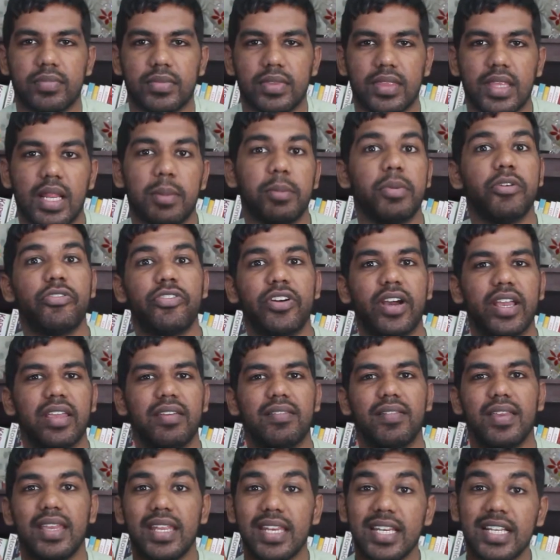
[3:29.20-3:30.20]
Number
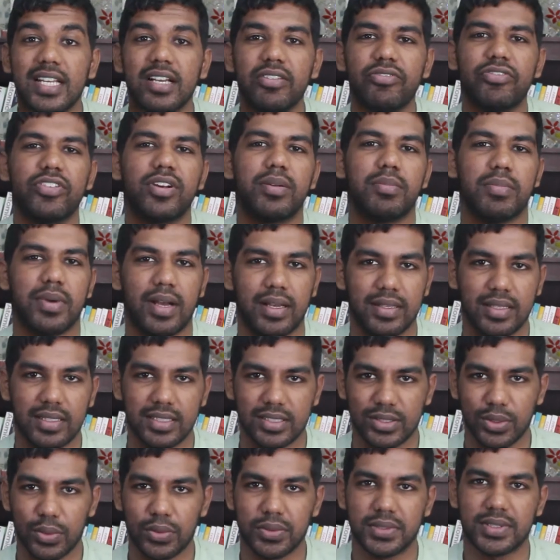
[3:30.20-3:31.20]
5. Income from other
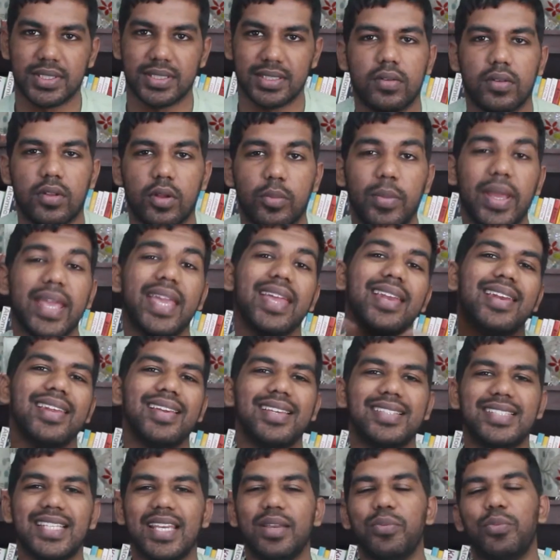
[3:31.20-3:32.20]
sources. To make it
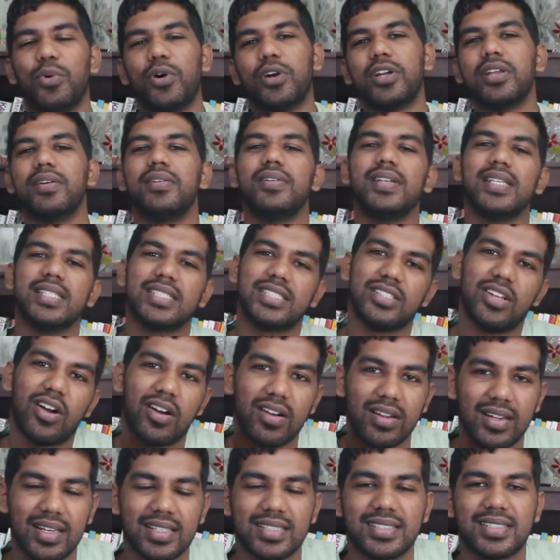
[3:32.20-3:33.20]
easy, whatever is
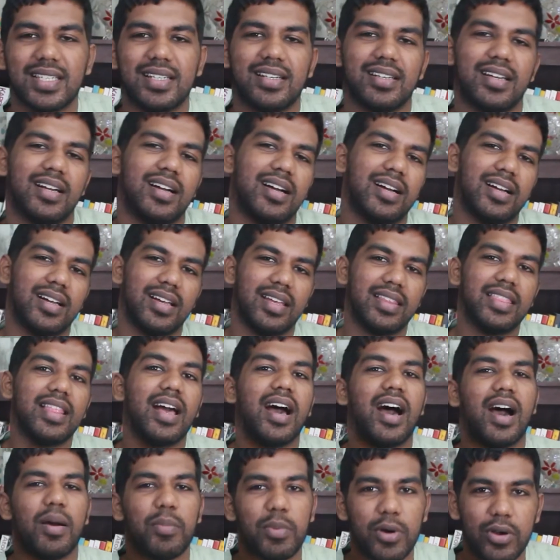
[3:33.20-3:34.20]
not listed in
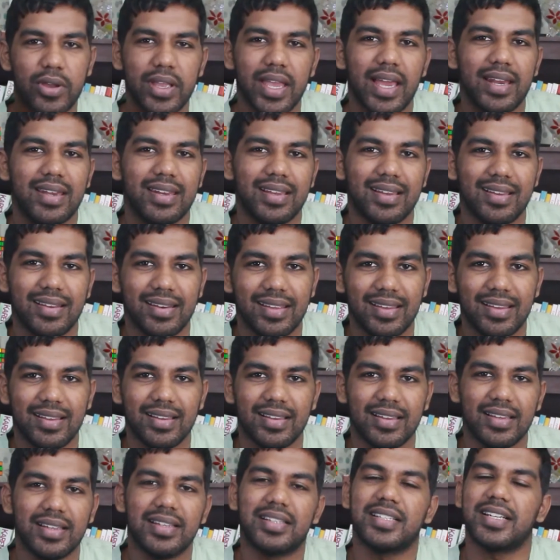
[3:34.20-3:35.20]
the above
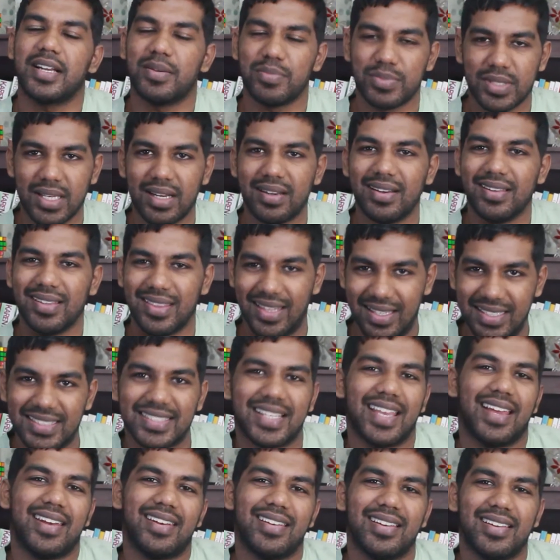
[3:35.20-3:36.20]
category, it comes under this
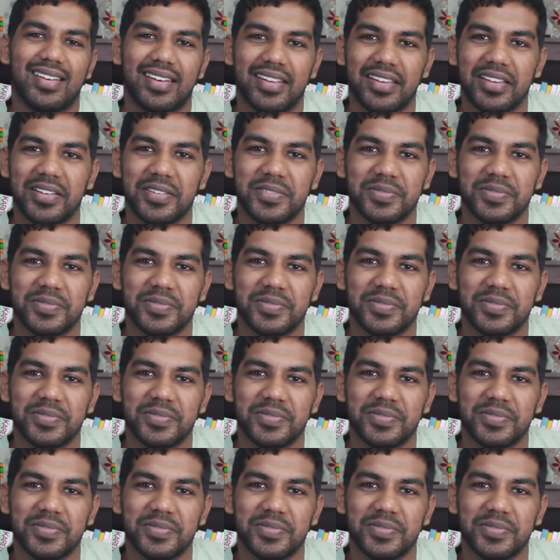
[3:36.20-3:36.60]
category.